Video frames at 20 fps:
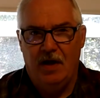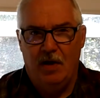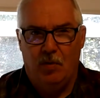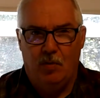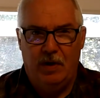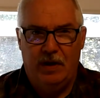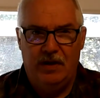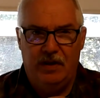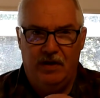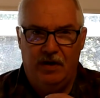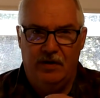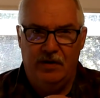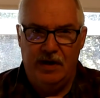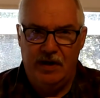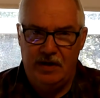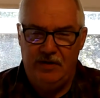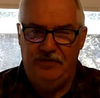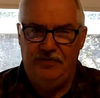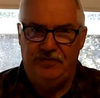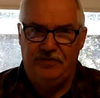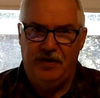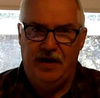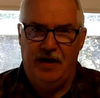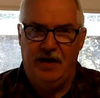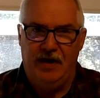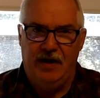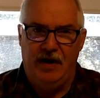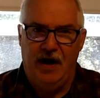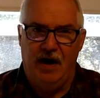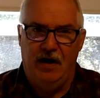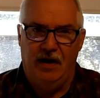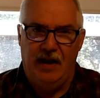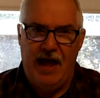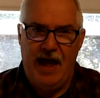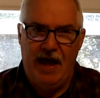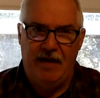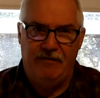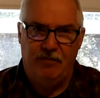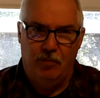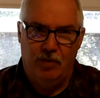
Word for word: when there is sin in our life,